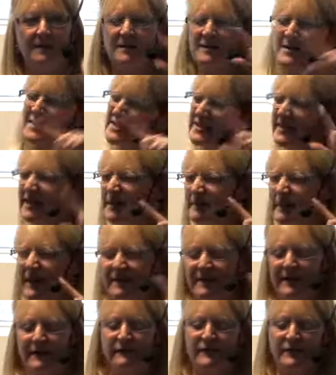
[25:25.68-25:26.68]
Just think
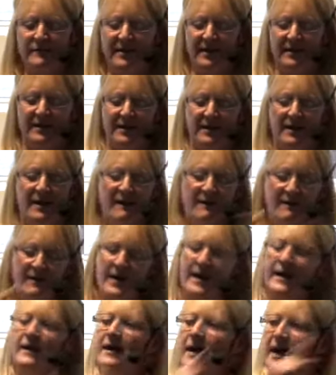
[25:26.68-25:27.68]
about that for a bit.
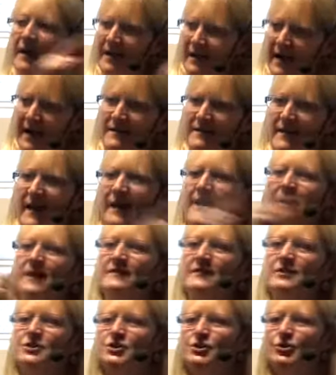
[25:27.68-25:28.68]
They had that,
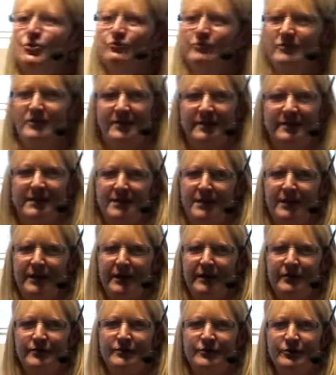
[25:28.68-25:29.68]
and the children are
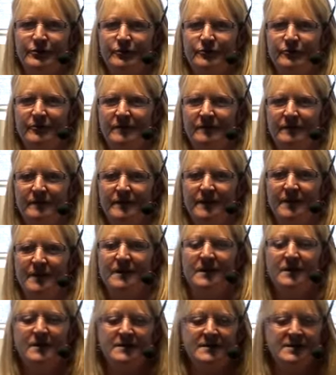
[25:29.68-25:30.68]
indigo children.
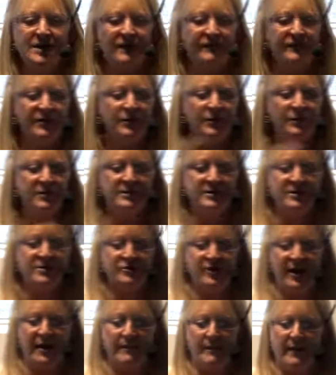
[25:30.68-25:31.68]
So if you wanted to
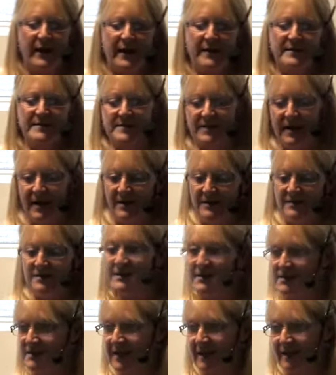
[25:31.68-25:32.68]
track back, say
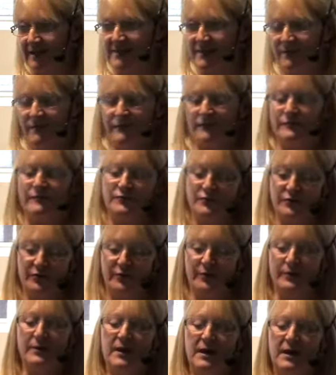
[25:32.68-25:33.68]
it's
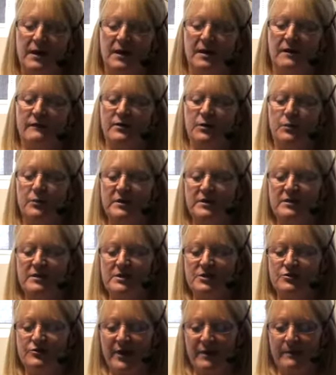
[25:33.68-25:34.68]
true, If you wanted to
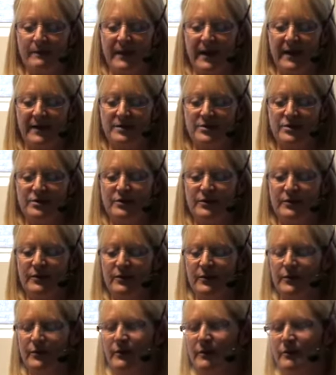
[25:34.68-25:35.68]
track back to
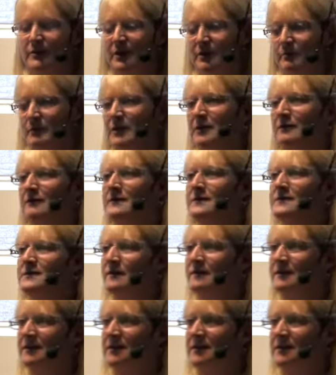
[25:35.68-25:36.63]
the appearance of the